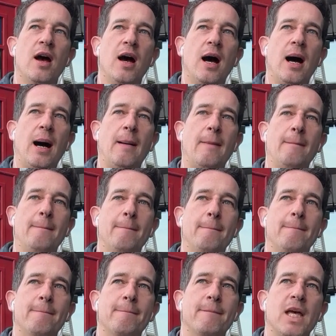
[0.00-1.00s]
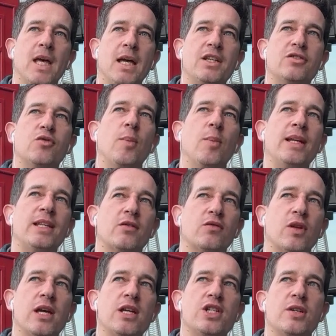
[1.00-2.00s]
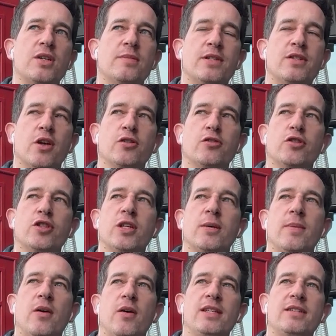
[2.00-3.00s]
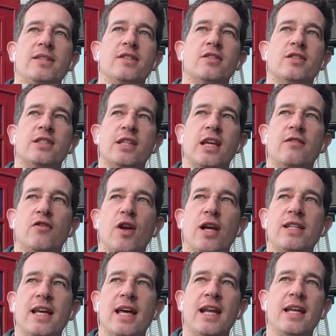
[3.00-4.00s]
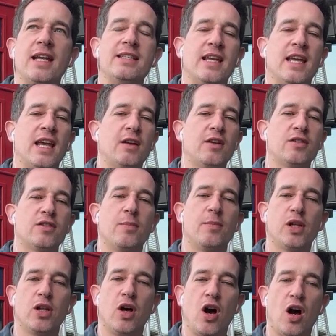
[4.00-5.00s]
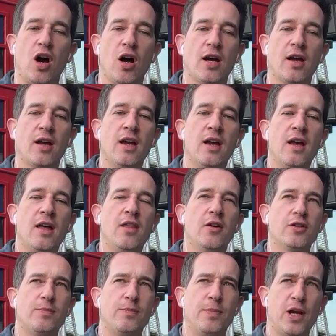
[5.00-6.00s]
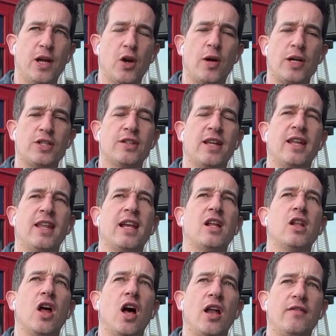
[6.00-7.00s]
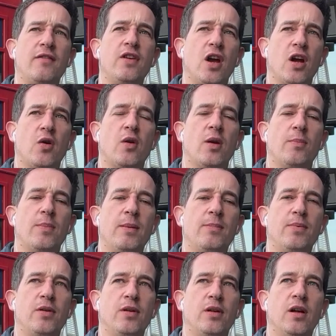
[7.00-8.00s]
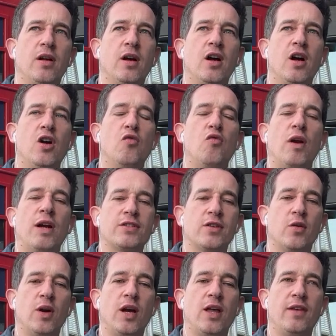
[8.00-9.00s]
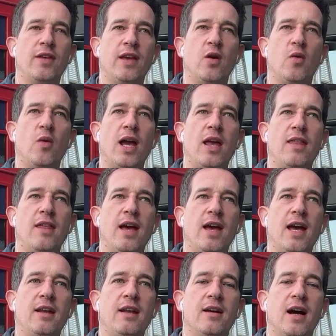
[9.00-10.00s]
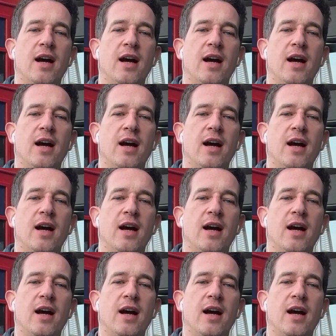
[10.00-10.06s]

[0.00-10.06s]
um, his romantic relationships. It's also just about his seek for identity, seeking to belong. Those bigger questions I think a lot of young queer people wrestle with in a way that